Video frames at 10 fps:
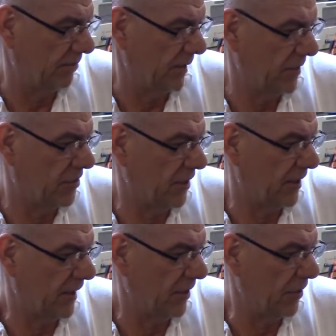He's going to
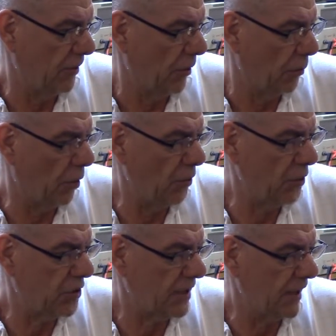tell you, roll
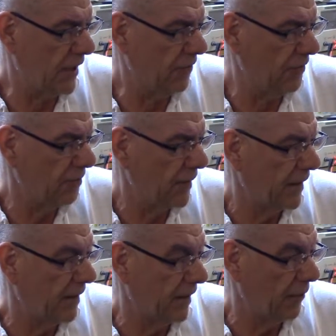your sleeve,
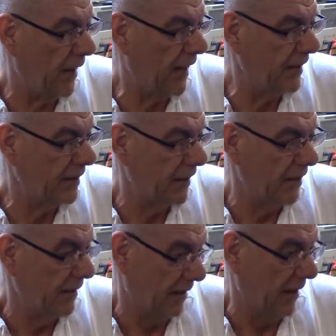right,
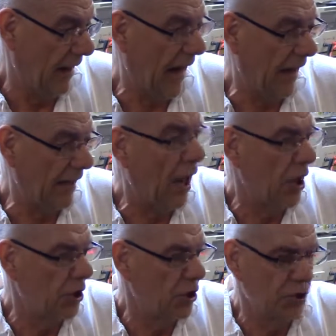and
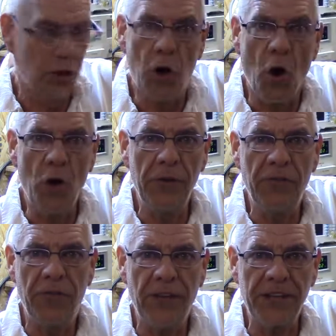go and
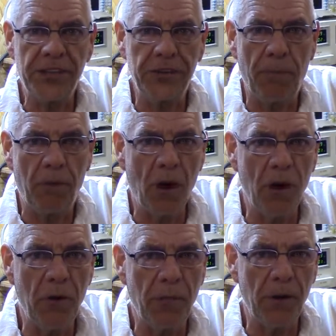fetch the
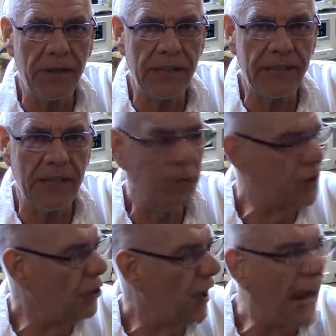plug or plug that thing with
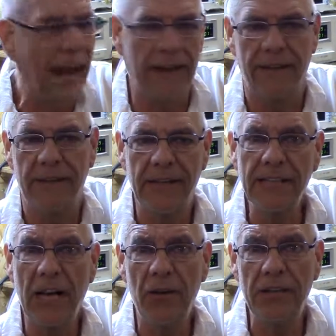your hand. That's
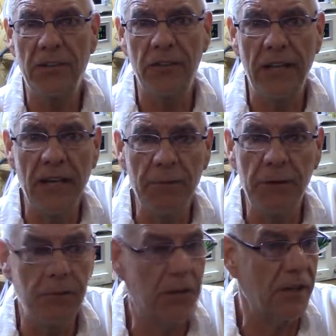how he's going to help
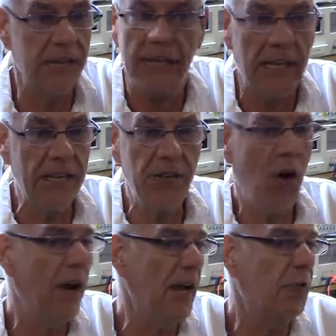you, because his
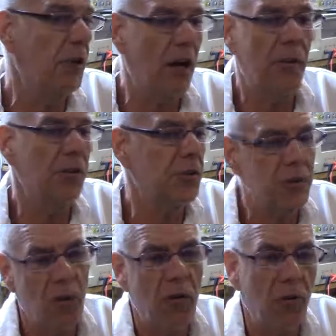no hand will come out of your
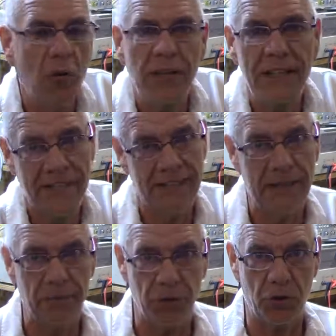smartphone and clean
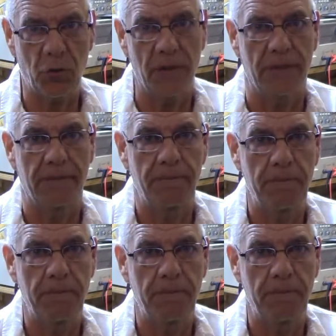up your toilet,